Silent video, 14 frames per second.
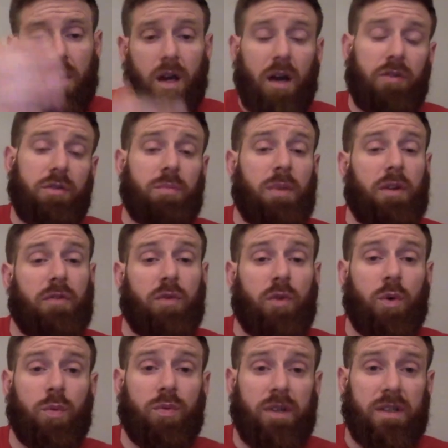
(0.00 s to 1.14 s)
after my
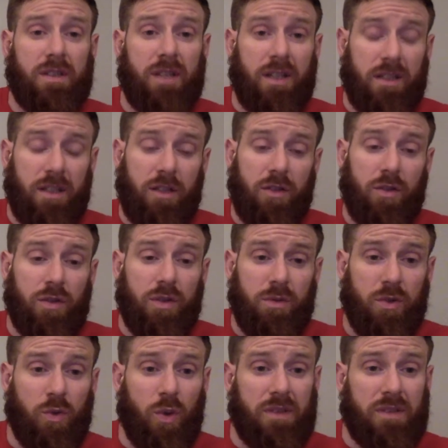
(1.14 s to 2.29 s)
floor press, I did do some
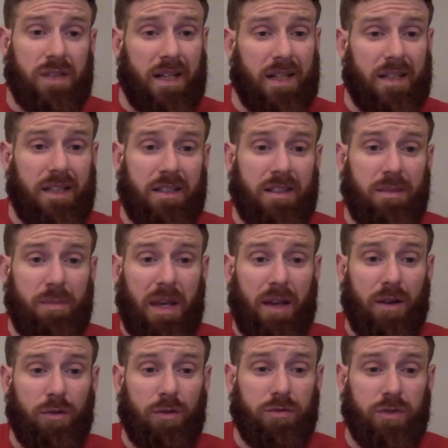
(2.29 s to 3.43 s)
squats that I needed to make
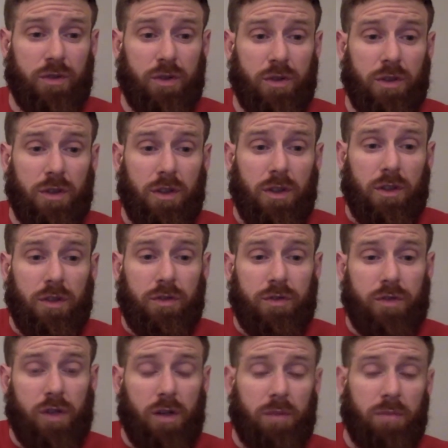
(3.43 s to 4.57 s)
up for
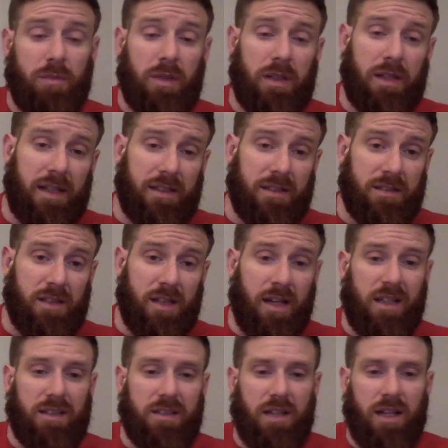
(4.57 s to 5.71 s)
from last
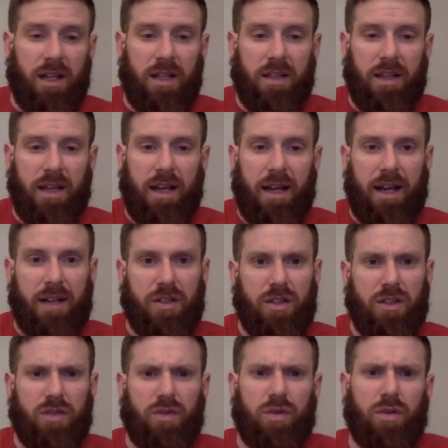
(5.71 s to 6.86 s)
night, and that actually
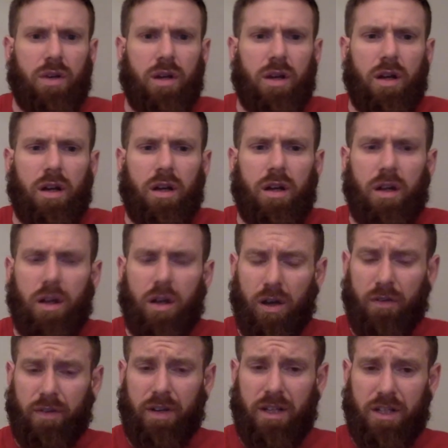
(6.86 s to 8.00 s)
took uh, a lot of
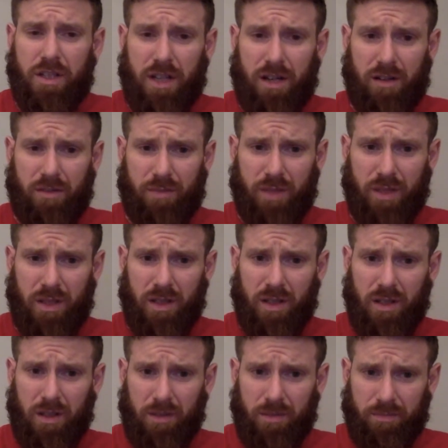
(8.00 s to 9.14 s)
energy out of me.
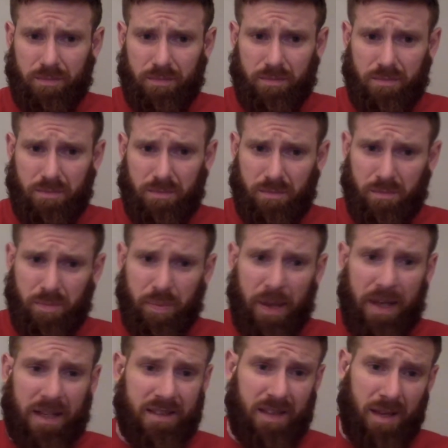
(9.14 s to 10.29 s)
By
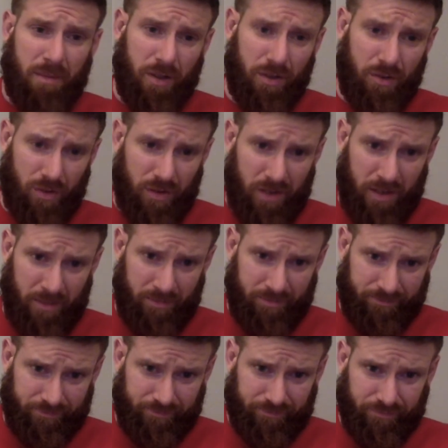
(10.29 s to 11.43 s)
the time I'd done
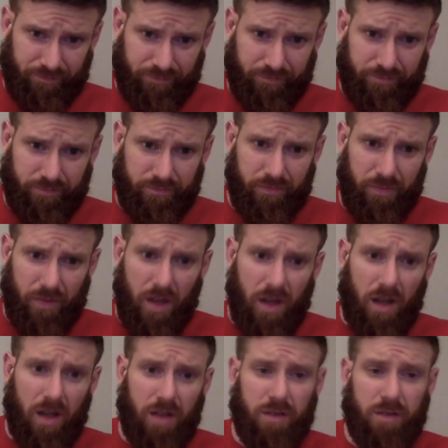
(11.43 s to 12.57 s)
that,
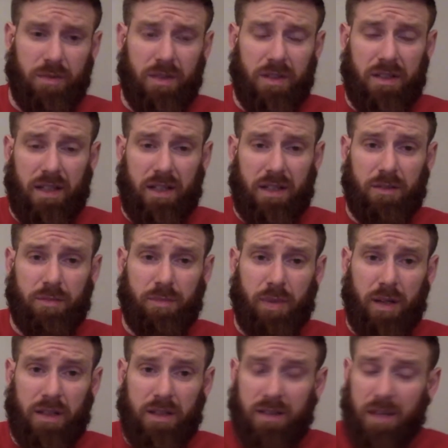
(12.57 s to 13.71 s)
uh, some of the deadlifts, by the
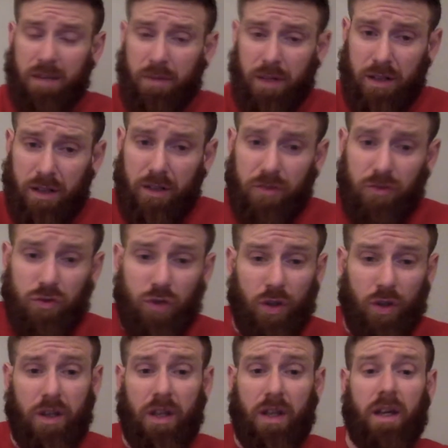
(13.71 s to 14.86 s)
time I'd done
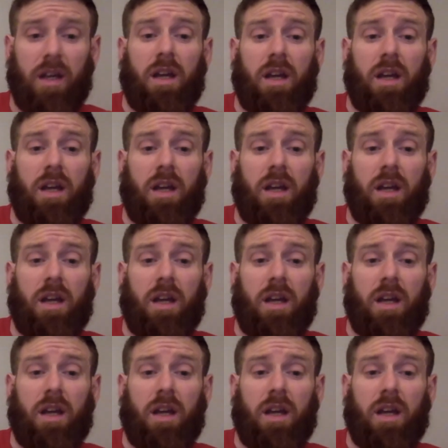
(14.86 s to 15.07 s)
that,